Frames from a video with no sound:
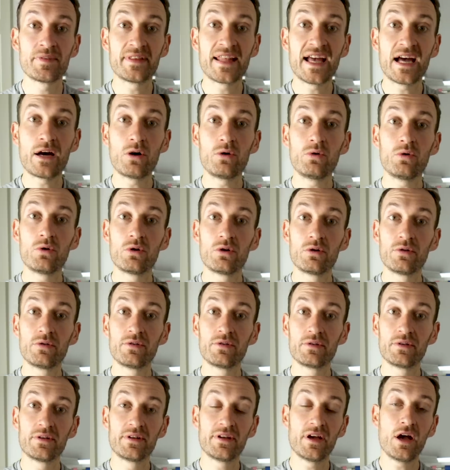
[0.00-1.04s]
Now,
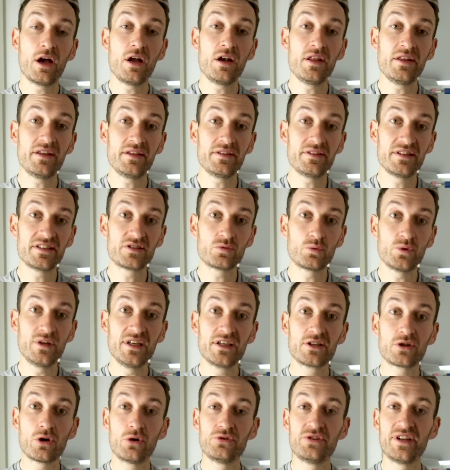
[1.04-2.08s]
earlier this
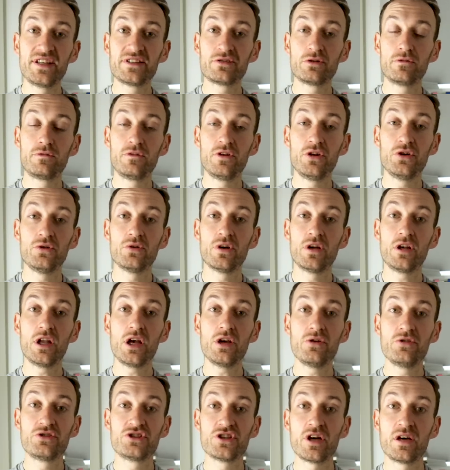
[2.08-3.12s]
week, Continental flew a
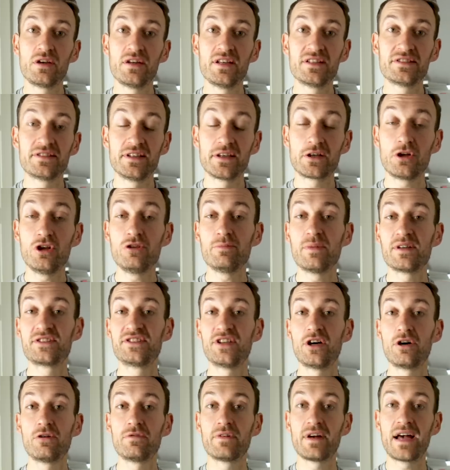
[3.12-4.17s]
load of journalists, including
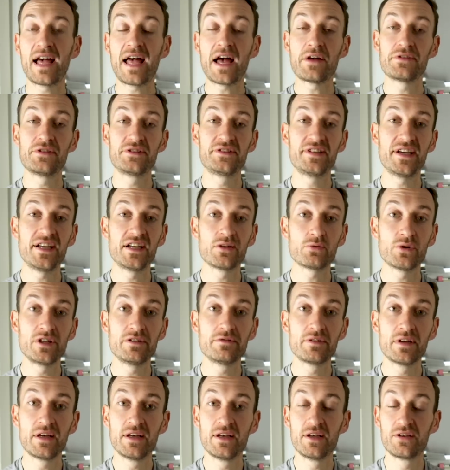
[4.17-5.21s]
myself, out to
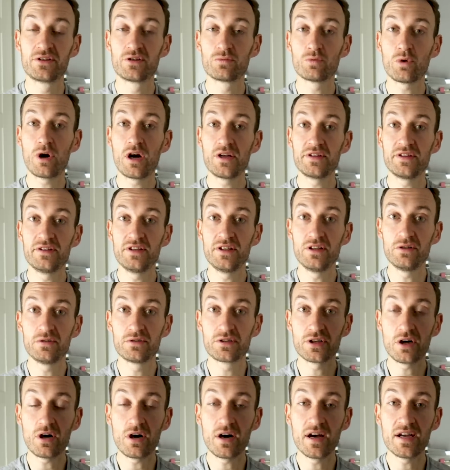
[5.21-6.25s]
Tenerife to ride the new
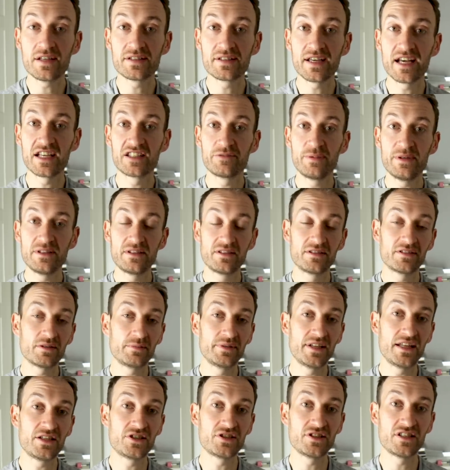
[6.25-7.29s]
tyres and speak to
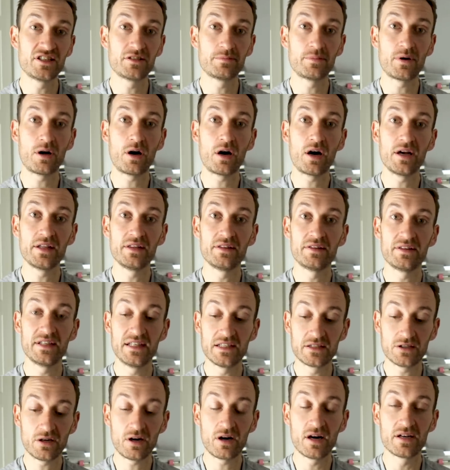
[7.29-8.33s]
some of the engineers behind
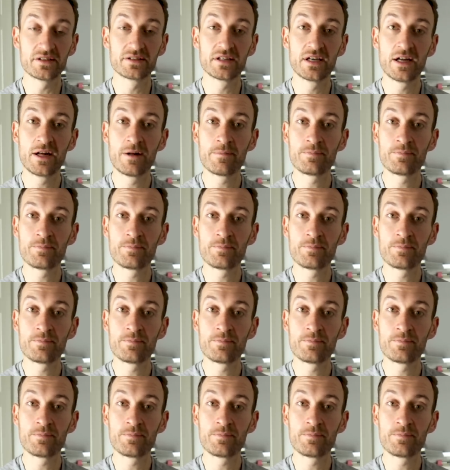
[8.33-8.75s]
the tyres.